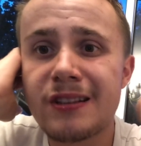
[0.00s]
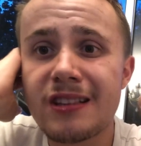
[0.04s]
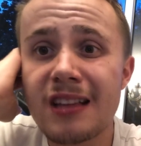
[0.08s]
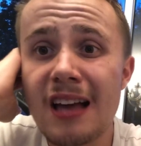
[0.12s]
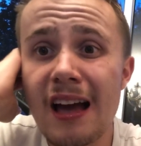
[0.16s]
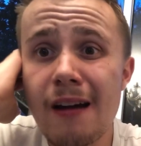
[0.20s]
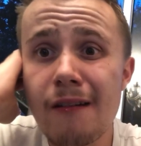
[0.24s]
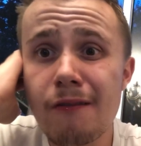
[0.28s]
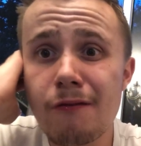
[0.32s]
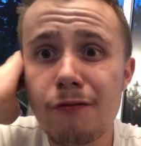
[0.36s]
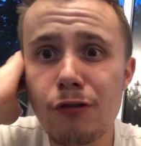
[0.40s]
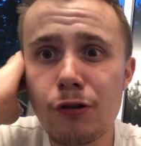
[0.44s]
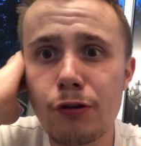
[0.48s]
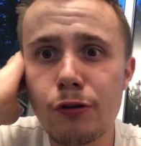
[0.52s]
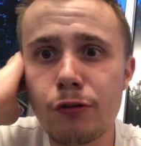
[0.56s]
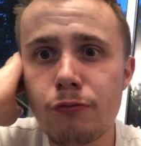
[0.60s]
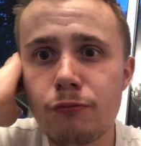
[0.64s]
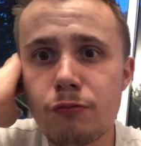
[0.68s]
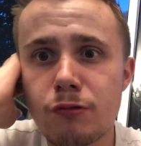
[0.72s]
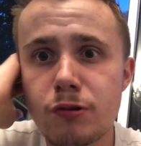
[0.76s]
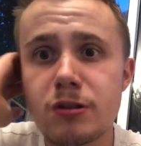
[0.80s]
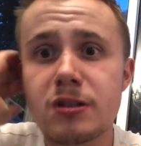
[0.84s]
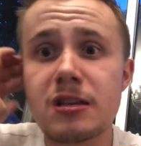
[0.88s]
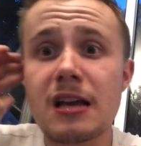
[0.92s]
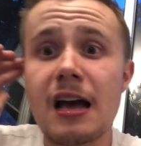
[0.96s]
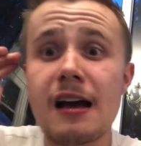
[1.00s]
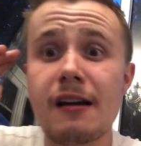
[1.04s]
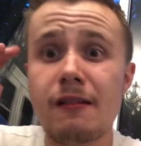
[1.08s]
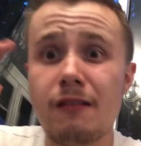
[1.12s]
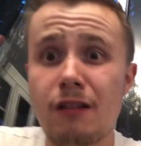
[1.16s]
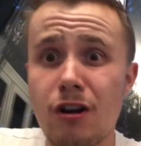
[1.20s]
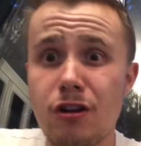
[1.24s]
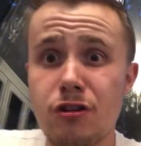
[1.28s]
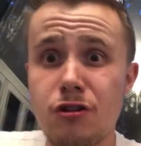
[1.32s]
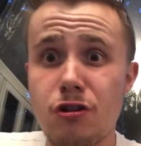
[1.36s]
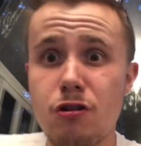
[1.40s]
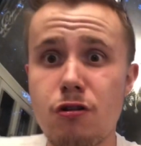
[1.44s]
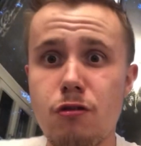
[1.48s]
That route was
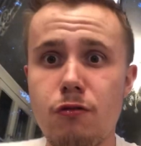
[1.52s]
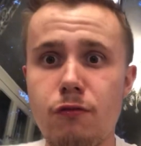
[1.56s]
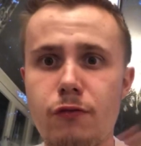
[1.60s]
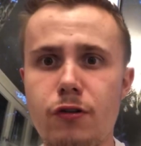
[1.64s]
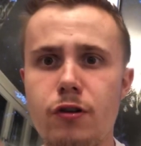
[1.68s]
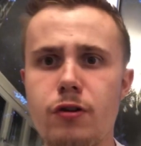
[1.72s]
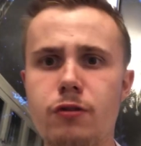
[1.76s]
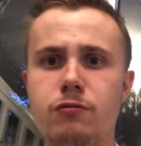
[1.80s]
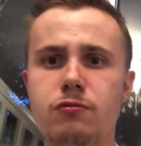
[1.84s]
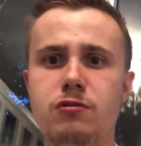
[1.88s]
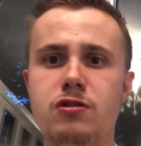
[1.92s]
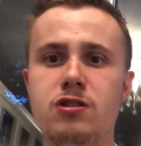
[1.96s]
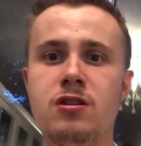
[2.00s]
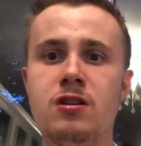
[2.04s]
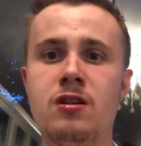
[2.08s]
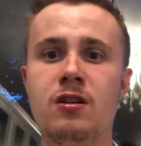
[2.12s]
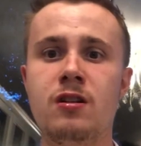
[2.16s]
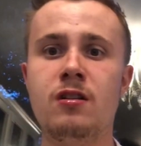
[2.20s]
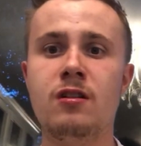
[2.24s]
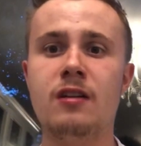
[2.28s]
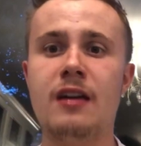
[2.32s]
a new route